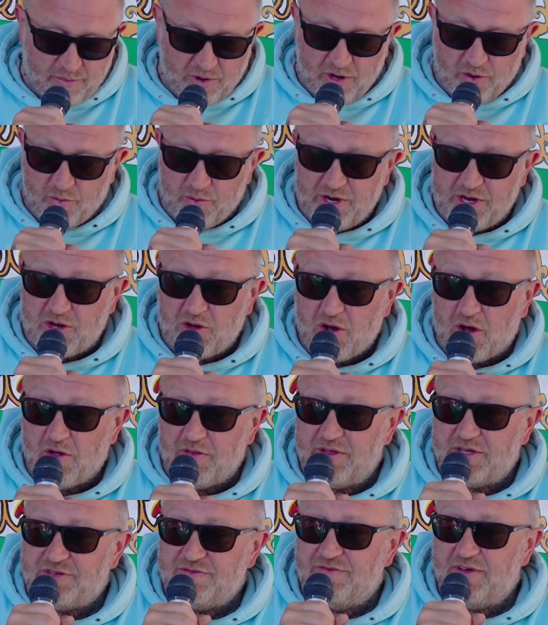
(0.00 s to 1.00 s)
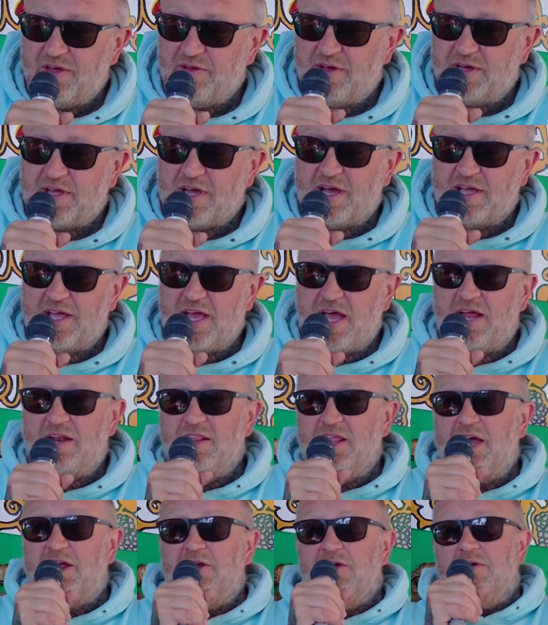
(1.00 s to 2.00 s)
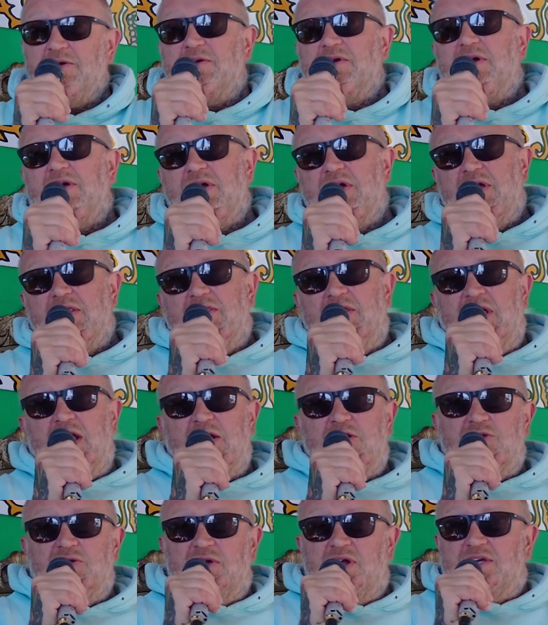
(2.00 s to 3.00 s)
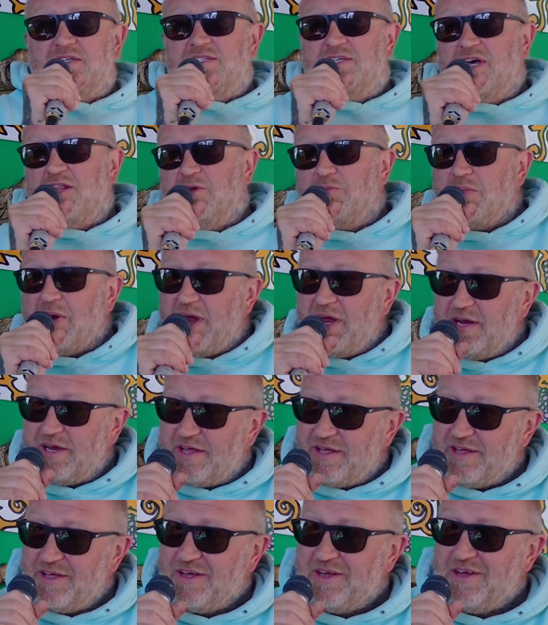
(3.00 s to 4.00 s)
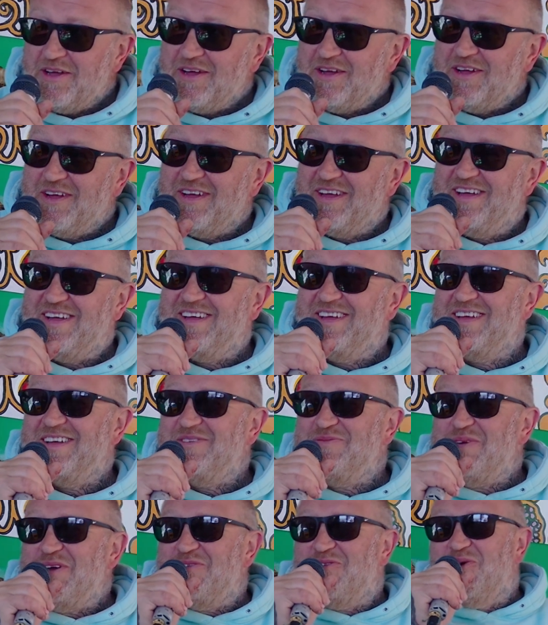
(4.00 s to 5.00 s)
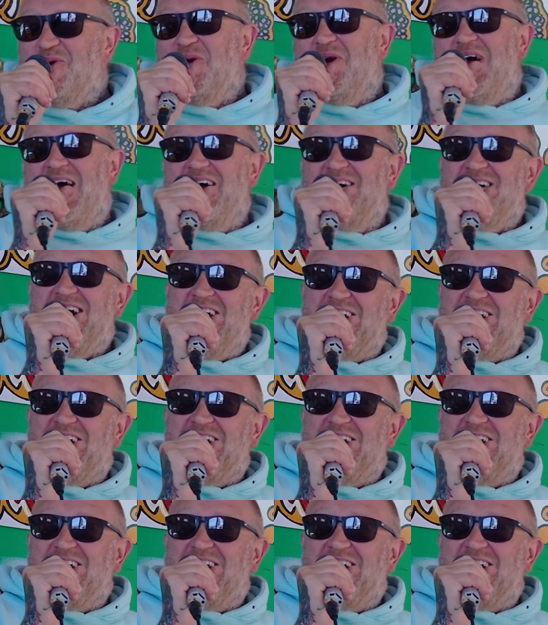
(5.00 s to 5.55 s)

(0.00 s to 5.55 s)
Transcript: I'm going to recall this feeling again later that I should not celebrate before